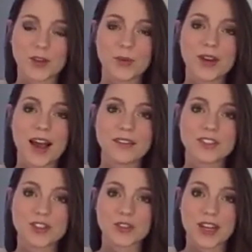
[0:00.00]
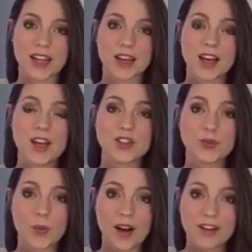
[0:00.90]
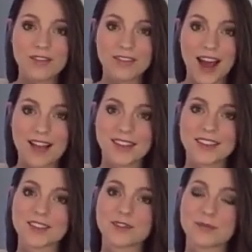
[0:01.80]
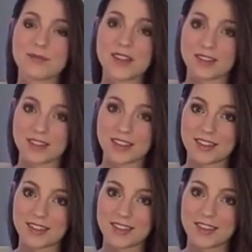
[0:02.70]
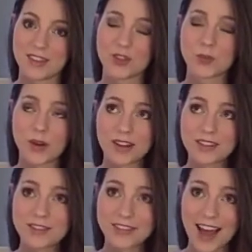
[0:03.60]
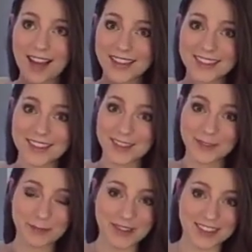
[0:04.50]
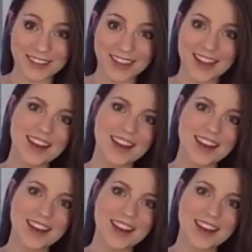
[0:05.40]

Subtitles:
You would have to drink 12 gallons of milk, 12 gallons of milk,